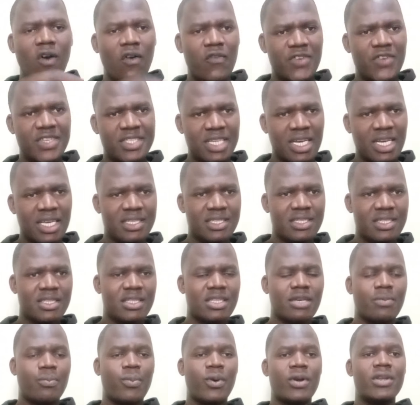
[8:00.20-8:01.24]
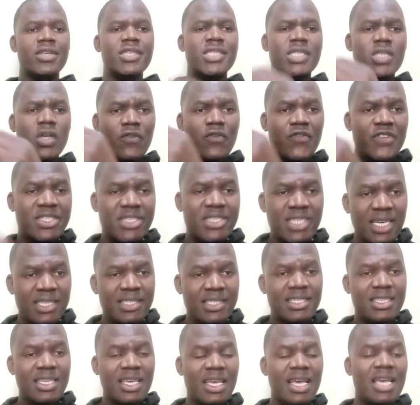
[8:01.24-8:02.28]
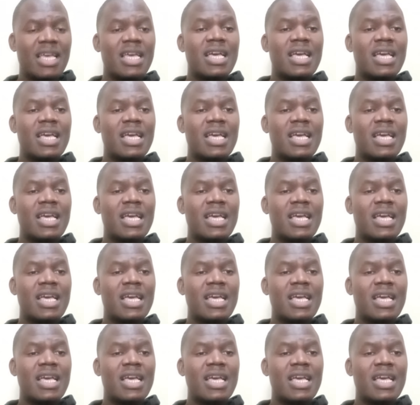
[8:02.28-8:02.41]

officers, the police officers